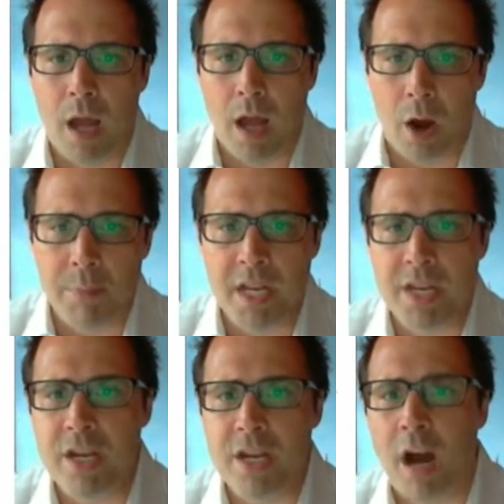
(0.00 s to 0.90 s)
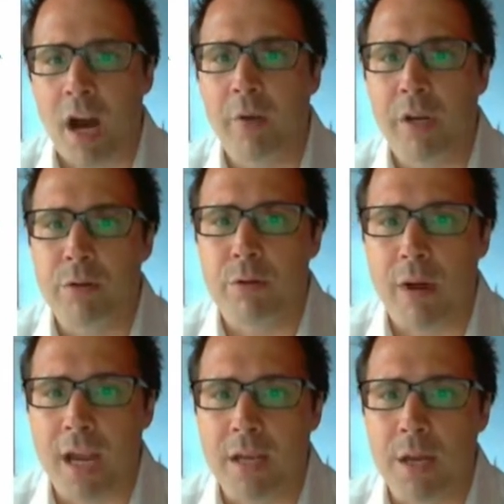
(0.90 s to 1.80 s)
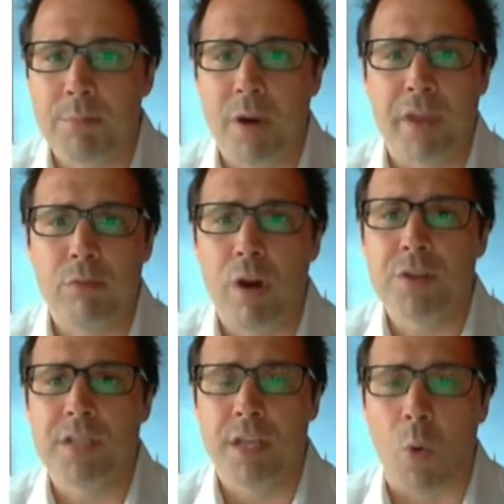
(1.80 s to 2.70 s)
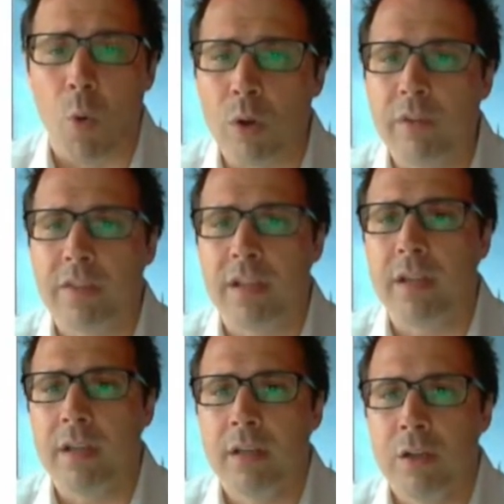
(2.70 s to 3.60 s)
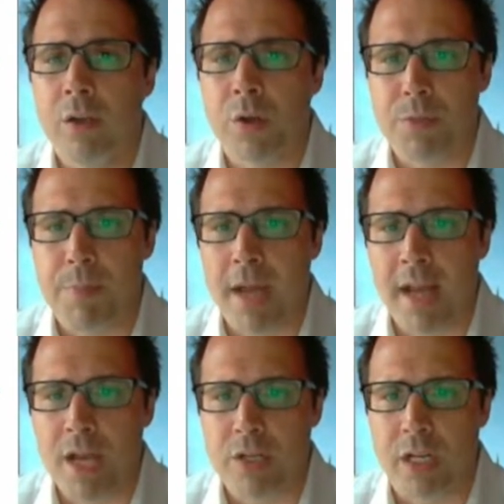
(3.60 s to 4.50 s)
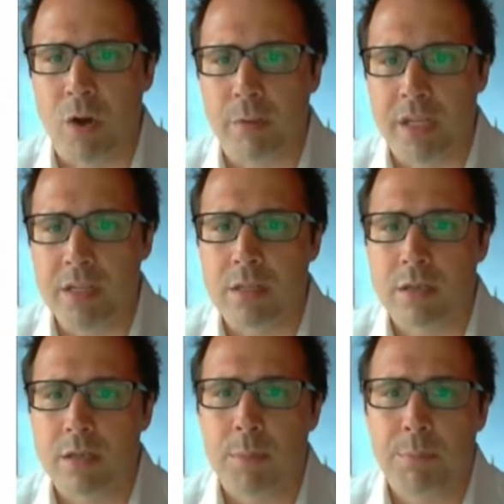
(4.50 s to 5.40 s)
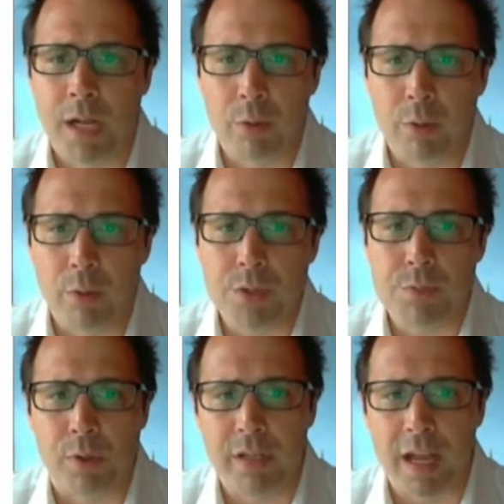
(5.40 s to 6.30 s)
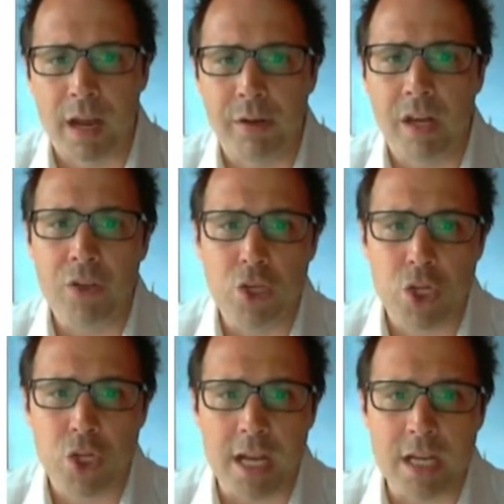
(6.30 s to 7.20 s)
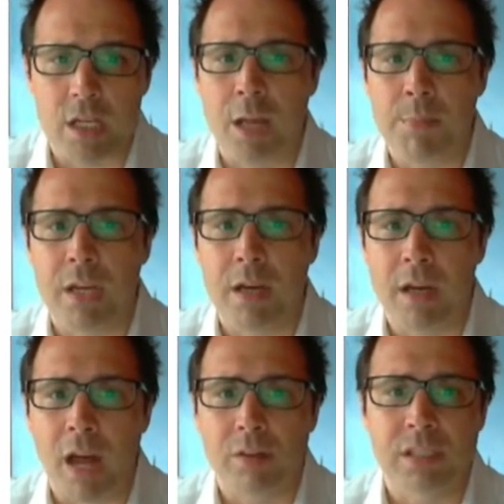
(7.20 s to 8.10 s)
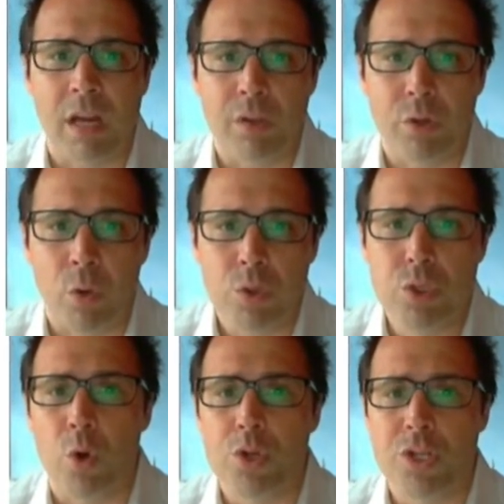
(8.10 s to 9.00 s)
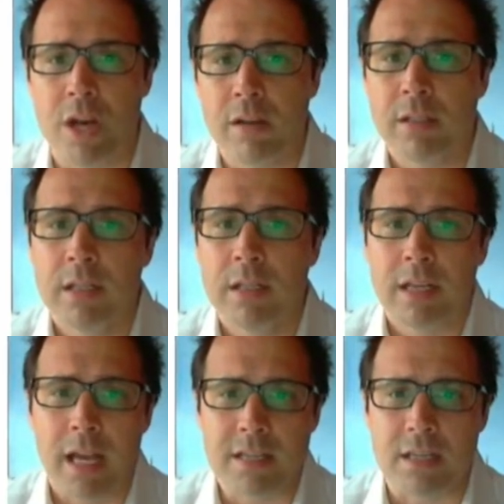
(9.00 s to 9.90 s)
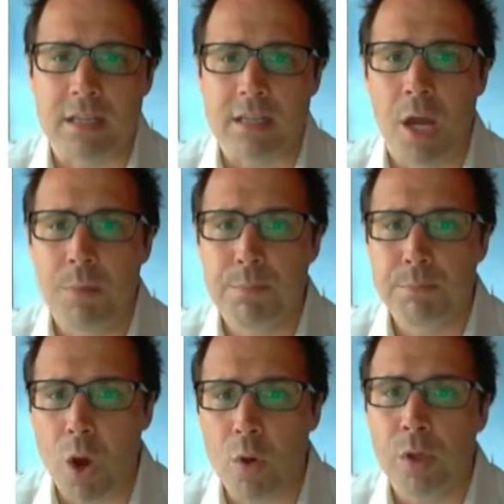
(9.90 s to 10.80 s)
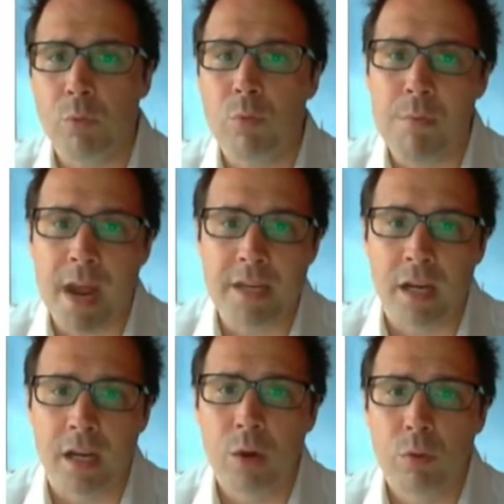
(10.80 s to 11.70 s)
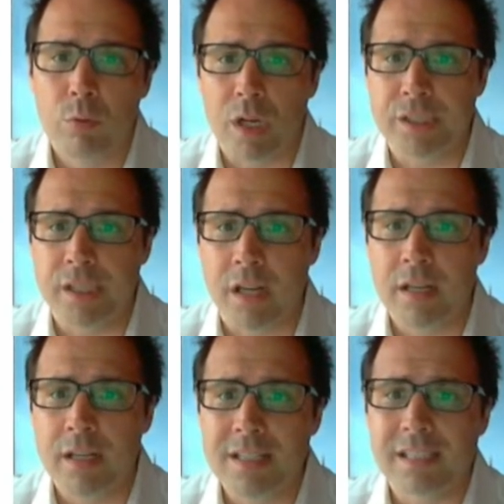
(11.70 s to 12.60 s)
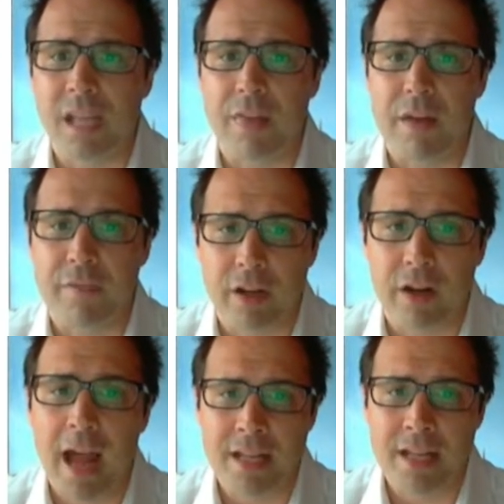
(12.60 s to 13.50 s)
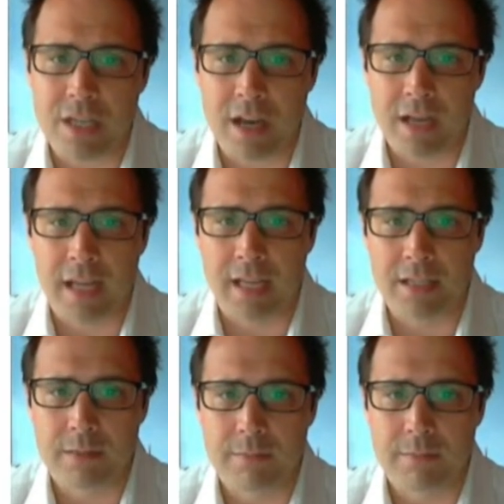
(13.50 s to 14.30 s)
Armenia, Hungary and Ukraine, but they rose in all of the non-Japan Asian economies: Belarus, Bulgaria, Chile, Colombia, El Salvador, Georgia, Kazakhstan, Poland, Romania, Russia, South Africa and Thailand.